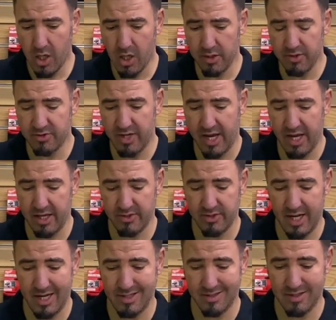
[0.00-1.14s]
This has
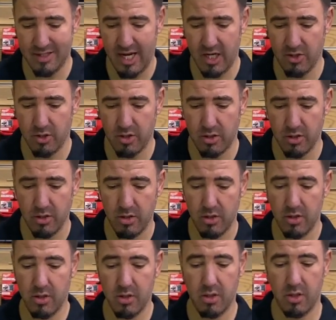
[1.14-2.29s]
a standard
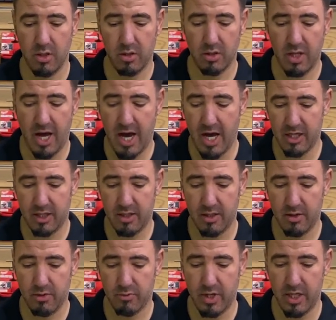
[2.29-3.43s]
lock
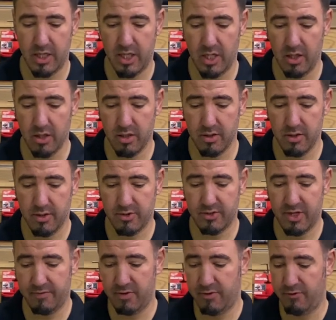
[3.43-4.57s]
right here,
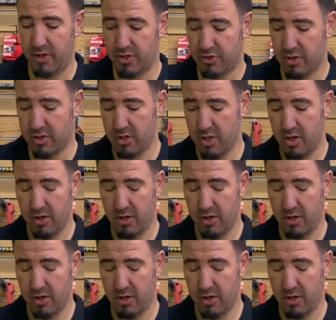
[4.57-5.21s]
safety feature